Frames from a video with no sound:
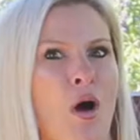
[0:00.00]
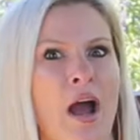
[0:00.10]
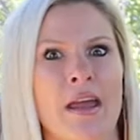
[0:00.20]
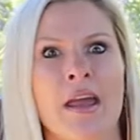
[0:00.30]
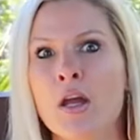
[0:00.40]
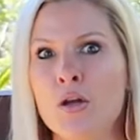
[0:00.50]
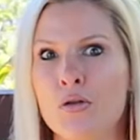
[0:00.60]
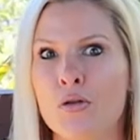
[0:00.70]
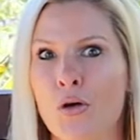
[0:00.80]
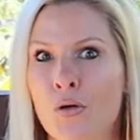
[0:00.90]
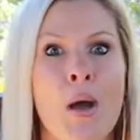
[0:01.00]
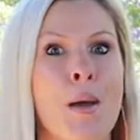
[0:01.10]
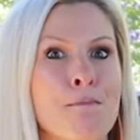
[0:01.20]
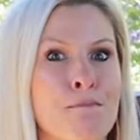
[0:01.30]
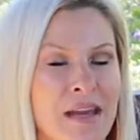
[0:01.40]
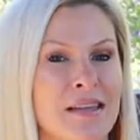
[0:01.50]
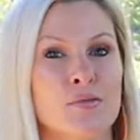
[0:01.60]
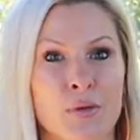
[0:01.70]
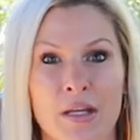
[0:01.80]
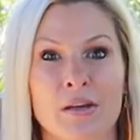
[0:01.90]
why Hugo makes
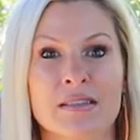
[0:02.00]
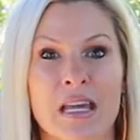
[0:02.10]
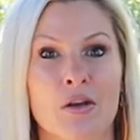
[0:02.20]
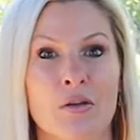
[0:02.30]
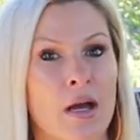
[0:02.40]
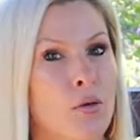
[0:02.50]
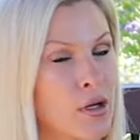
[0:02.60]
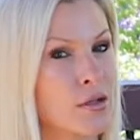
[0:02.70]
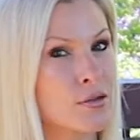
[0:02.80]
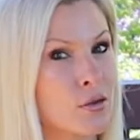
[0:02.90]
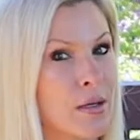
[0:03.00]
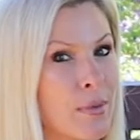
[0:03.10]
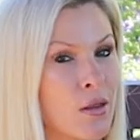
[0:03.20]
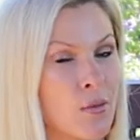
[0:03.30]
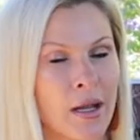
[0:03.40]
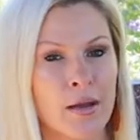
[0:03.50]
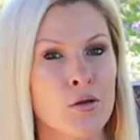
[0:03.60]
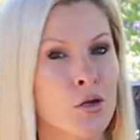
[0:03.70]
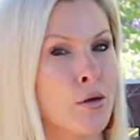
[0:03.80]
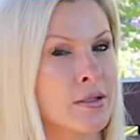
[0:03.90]
really good sangria. Real story, by the way.
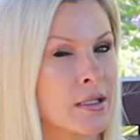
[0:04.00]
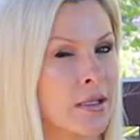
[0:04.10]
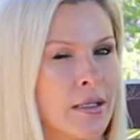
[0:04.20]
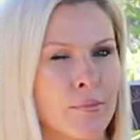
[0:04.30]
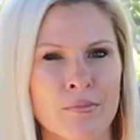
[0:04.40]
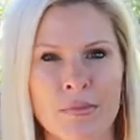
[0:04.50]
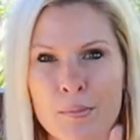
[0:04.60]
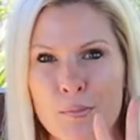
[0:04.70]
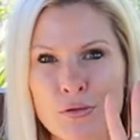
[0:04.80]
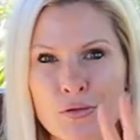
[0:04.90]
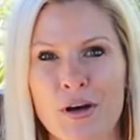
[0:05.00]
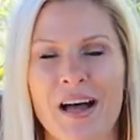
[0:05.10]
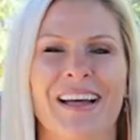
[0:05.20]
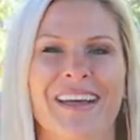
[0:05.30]
Hugo and Celine. Bonjour.